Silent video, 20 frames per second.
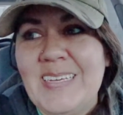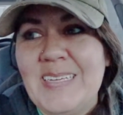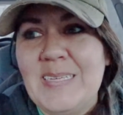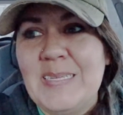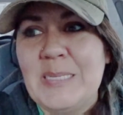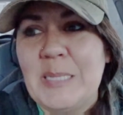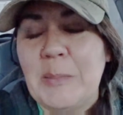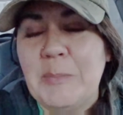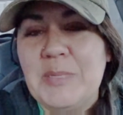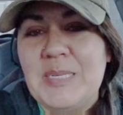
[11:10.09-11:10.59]

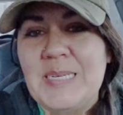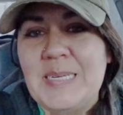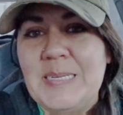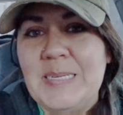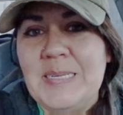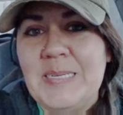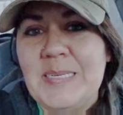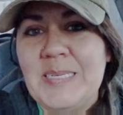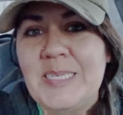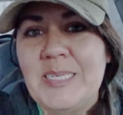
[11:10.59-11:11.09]

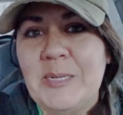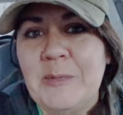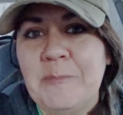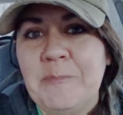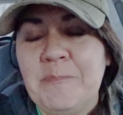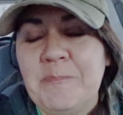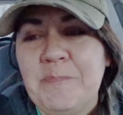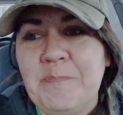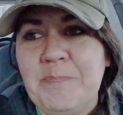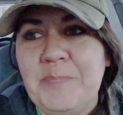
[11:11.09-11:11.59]
substance.
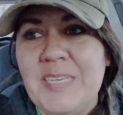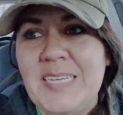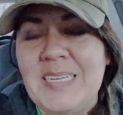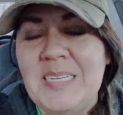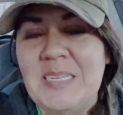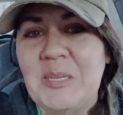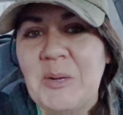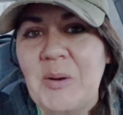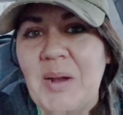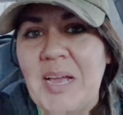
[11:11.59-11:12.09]
It's
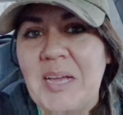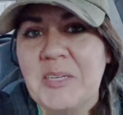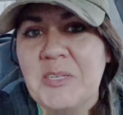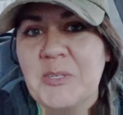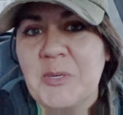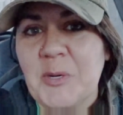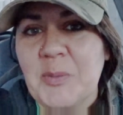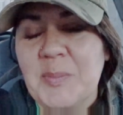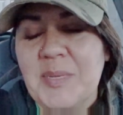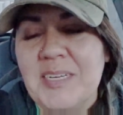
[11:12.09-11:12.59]
their
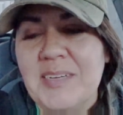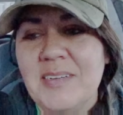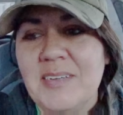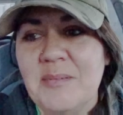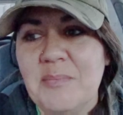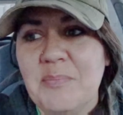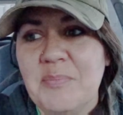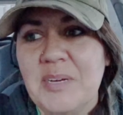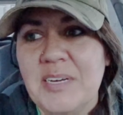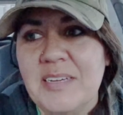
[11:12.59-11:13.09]
excrement,
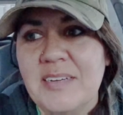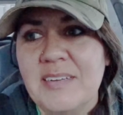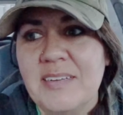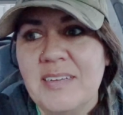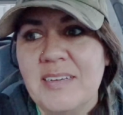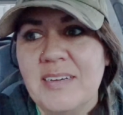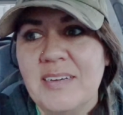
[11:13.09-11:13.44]
but